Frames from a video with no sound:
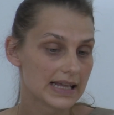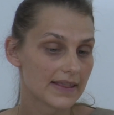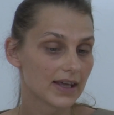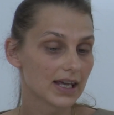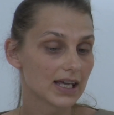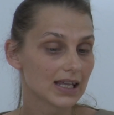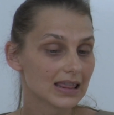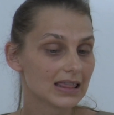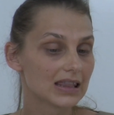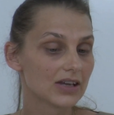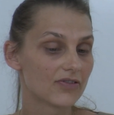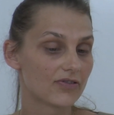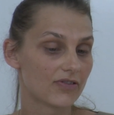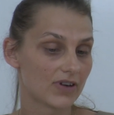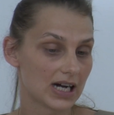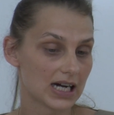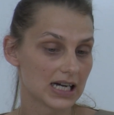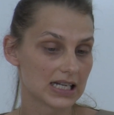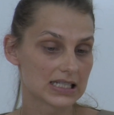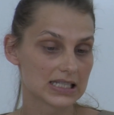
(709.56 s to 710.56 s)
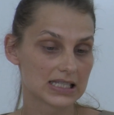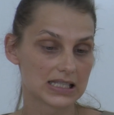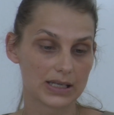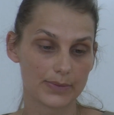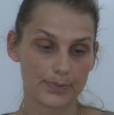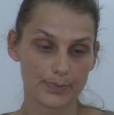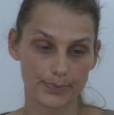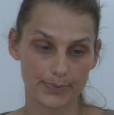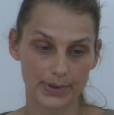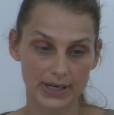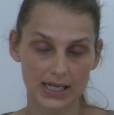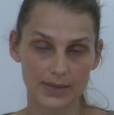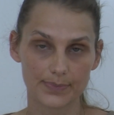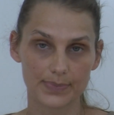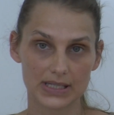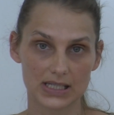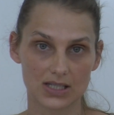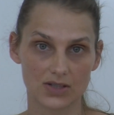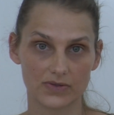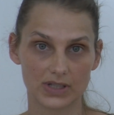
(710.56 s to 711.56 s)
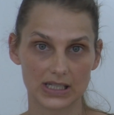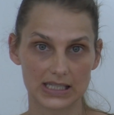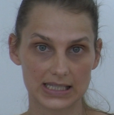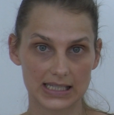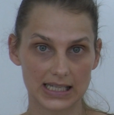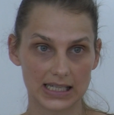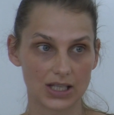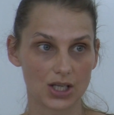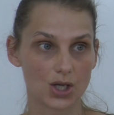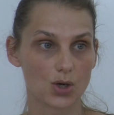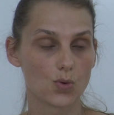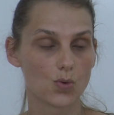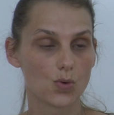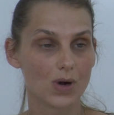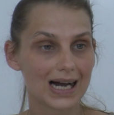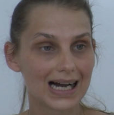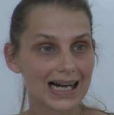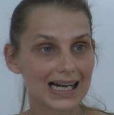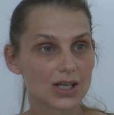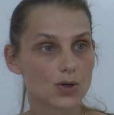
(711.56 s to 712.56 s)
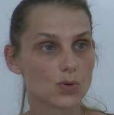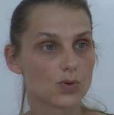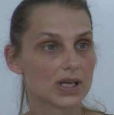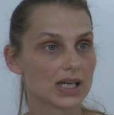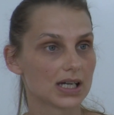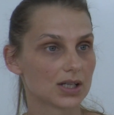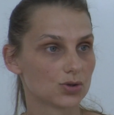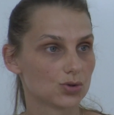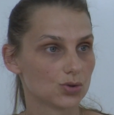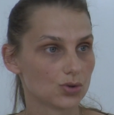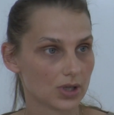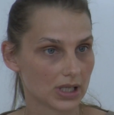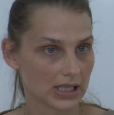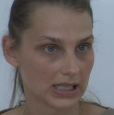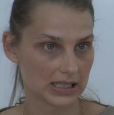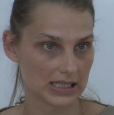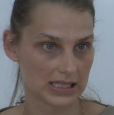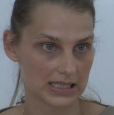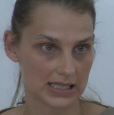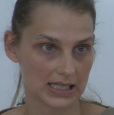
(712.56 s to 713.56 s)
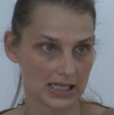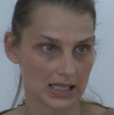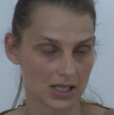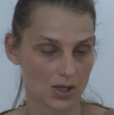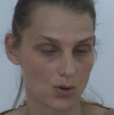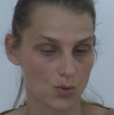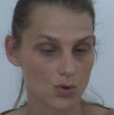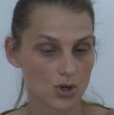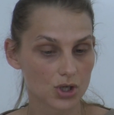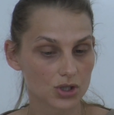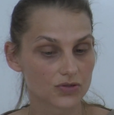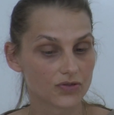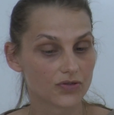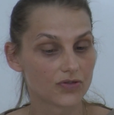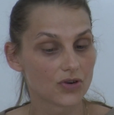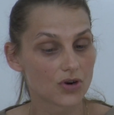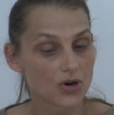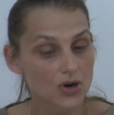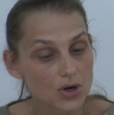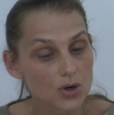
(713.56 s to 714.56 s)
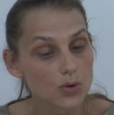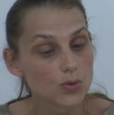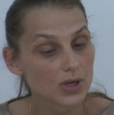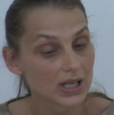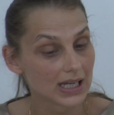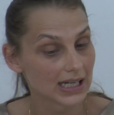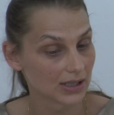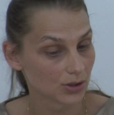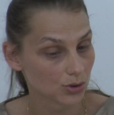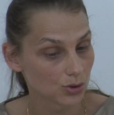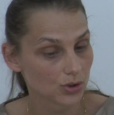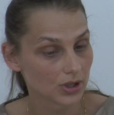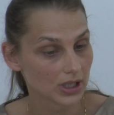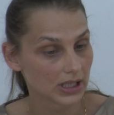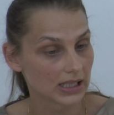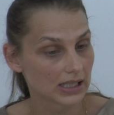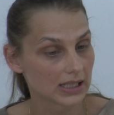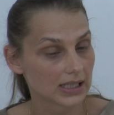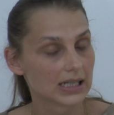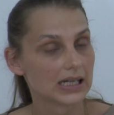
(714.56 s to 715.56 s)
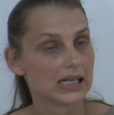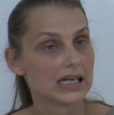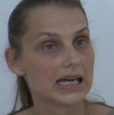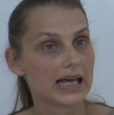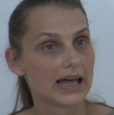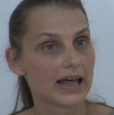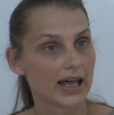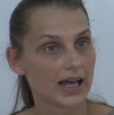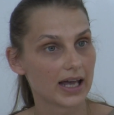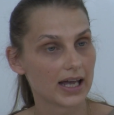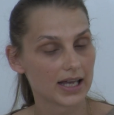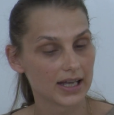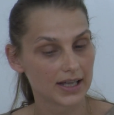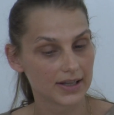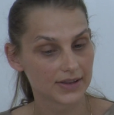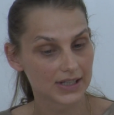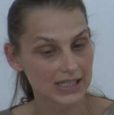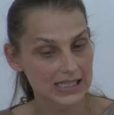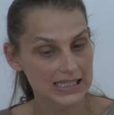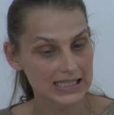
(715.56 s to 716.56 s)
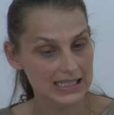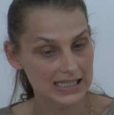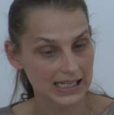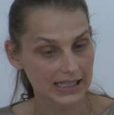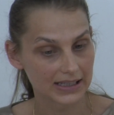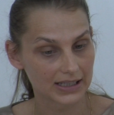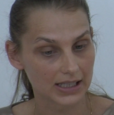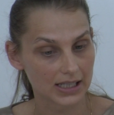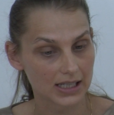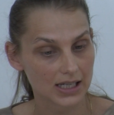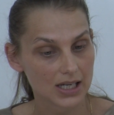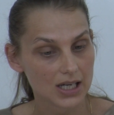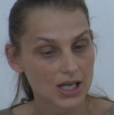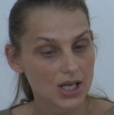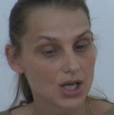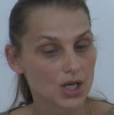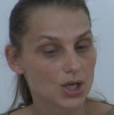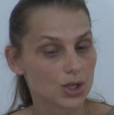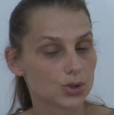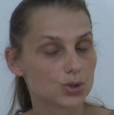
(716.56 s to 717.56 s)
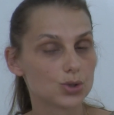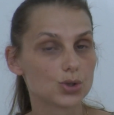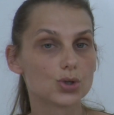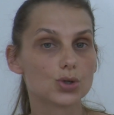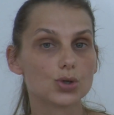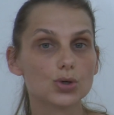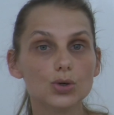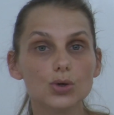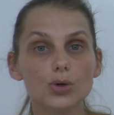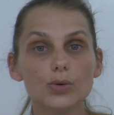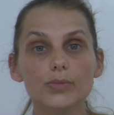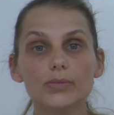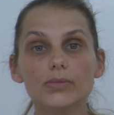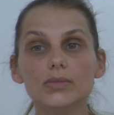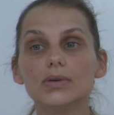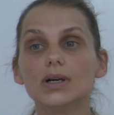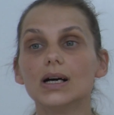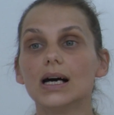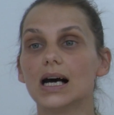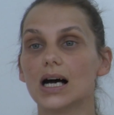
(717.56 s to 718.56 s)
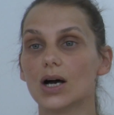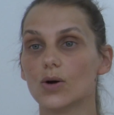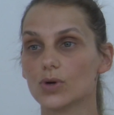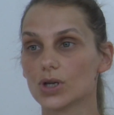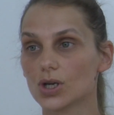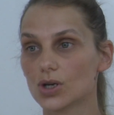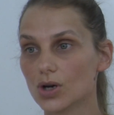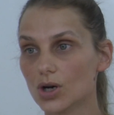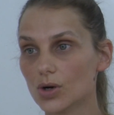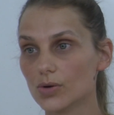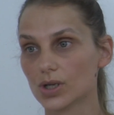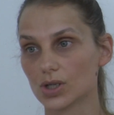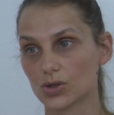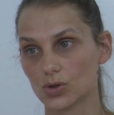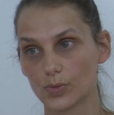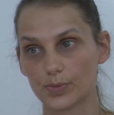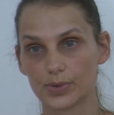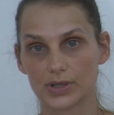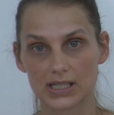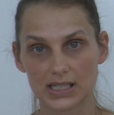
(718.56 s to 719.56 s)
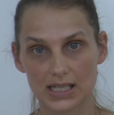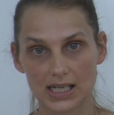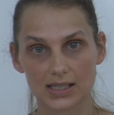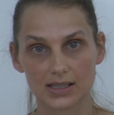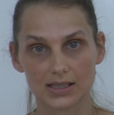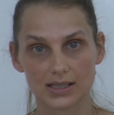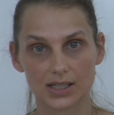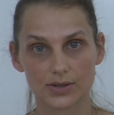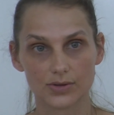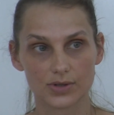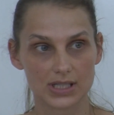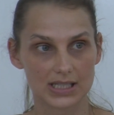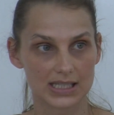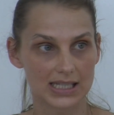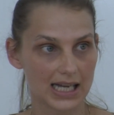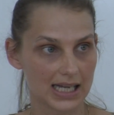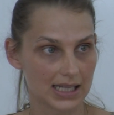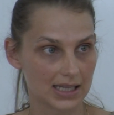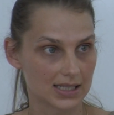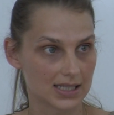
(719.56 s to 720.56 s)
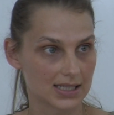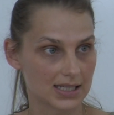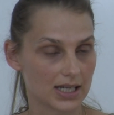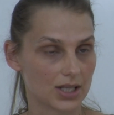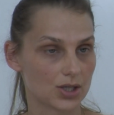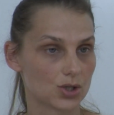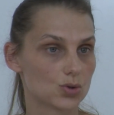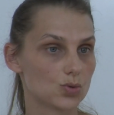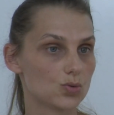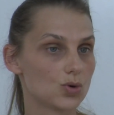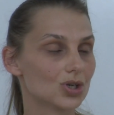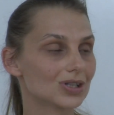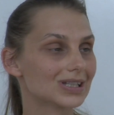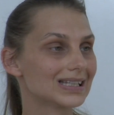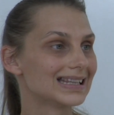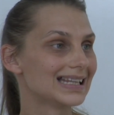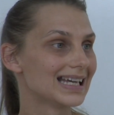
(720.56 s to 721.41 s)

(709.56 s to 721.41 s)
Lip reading: it defines the purpose of the study, why we are doing the study, what for we are doing this study, to whom are we going to present the results, and what